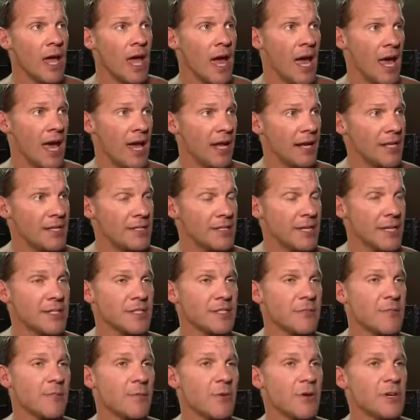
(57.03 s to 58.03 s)
And he said
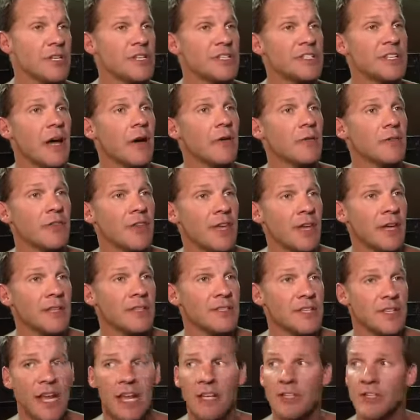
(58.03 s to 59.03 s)
some pretty stout
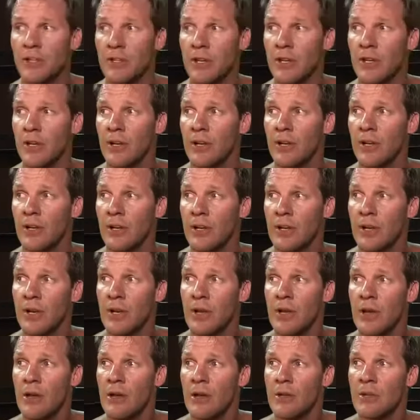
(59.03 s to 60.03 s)
things, and I took
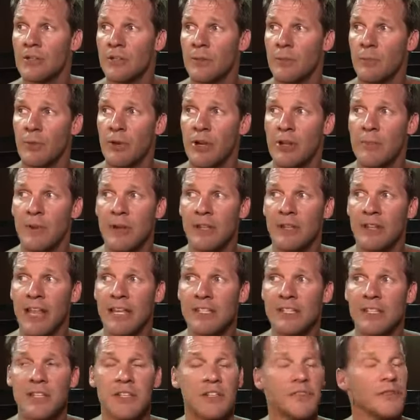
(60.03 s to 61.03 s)
some pretty big
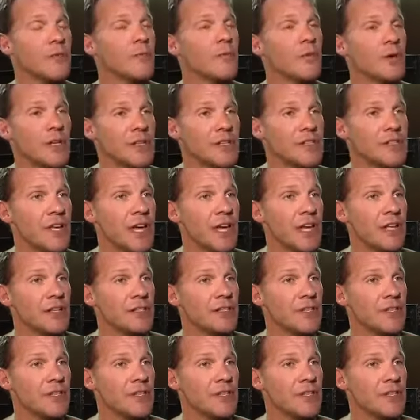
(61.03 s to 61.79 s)
lessons from what he said.